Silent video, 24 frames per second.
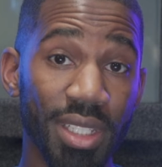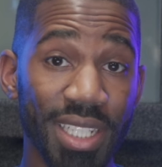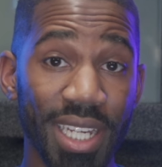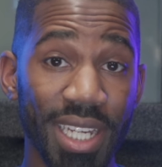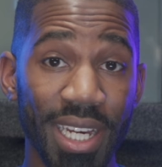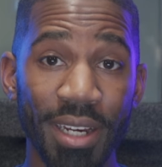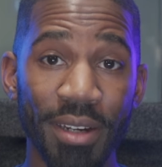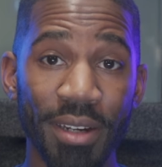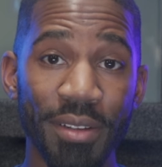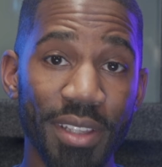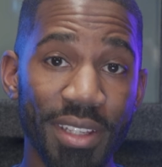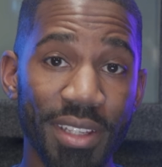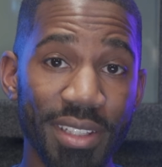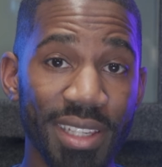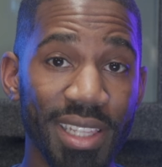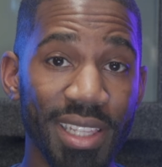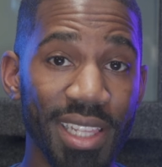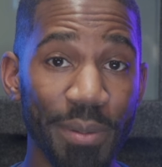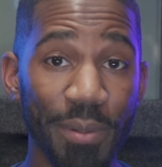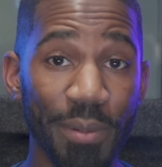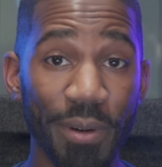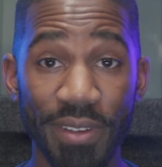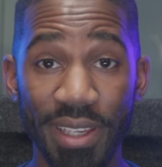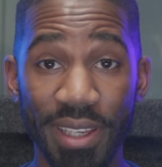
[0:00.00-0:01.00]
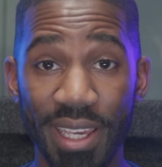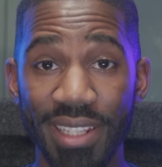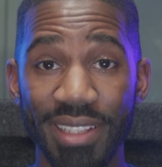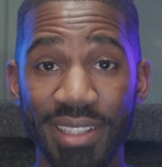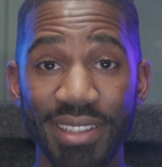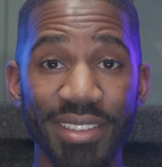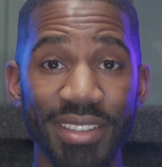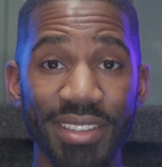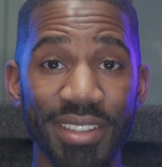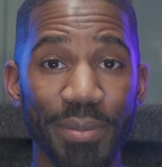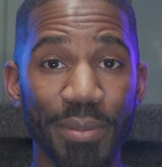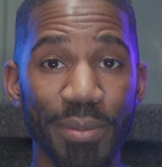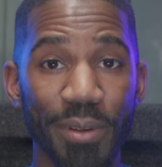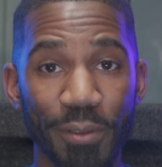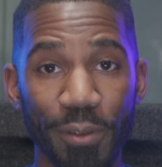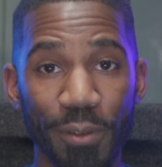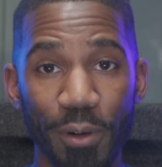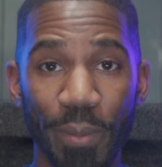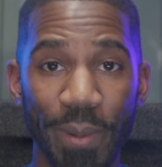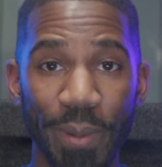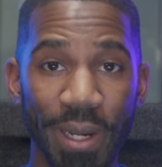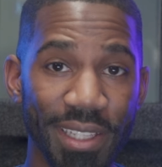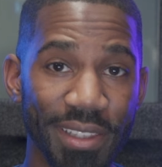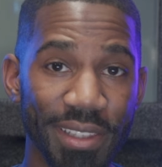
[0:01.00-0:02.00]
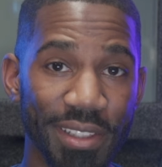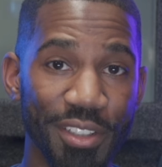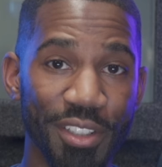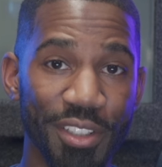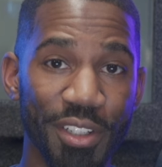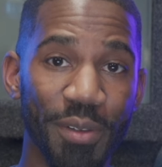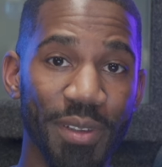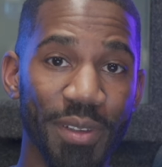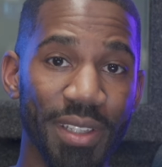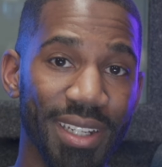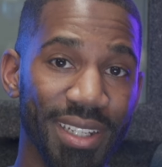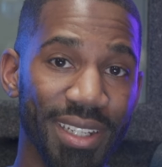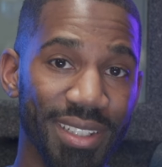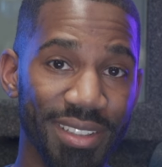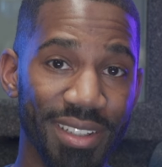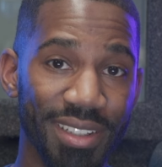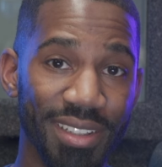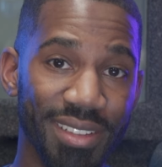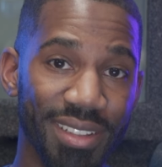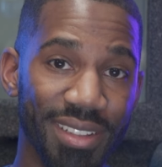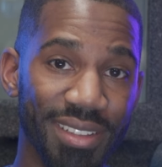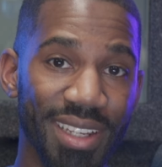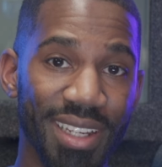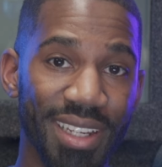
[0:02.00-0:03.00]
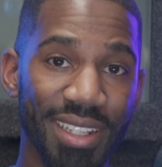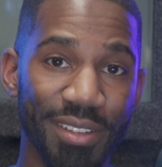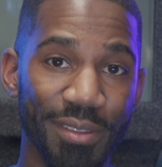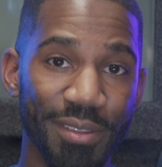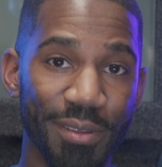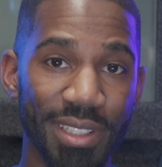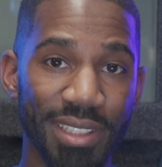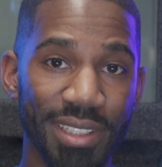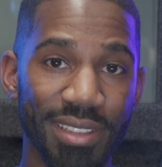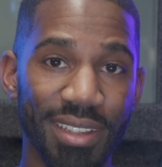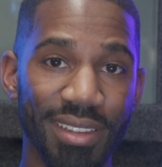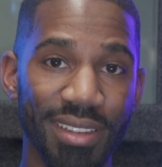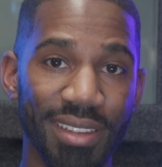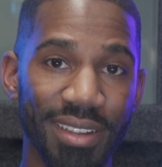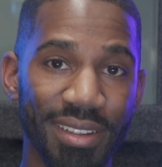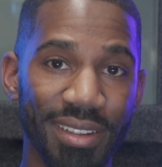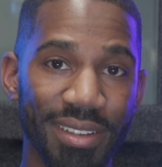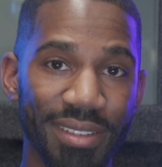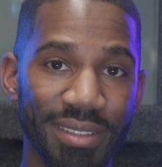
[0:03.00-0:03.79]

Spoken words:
Check out this clip of Kenny G performing at the show that I just attended recently.